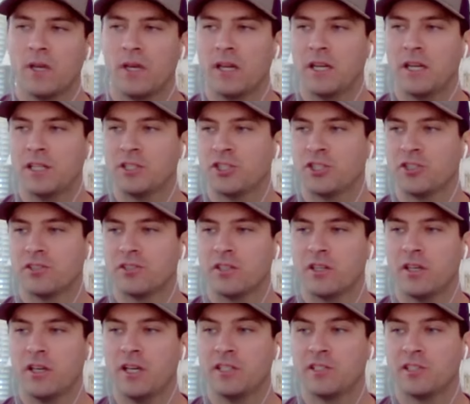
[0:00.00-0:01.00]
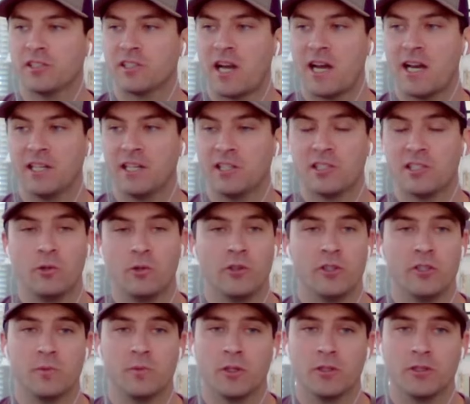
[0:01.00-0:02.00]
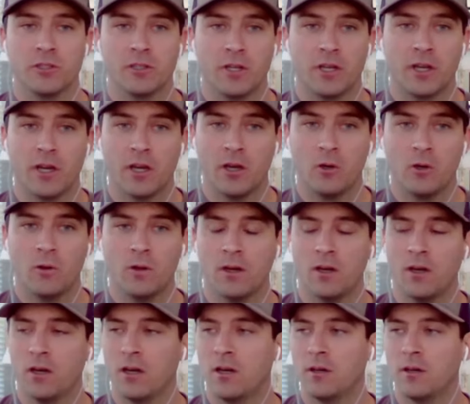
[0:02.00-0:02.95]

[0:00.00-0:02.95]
Man, it's just a, uh, it's exciting to see where these birds are going to go.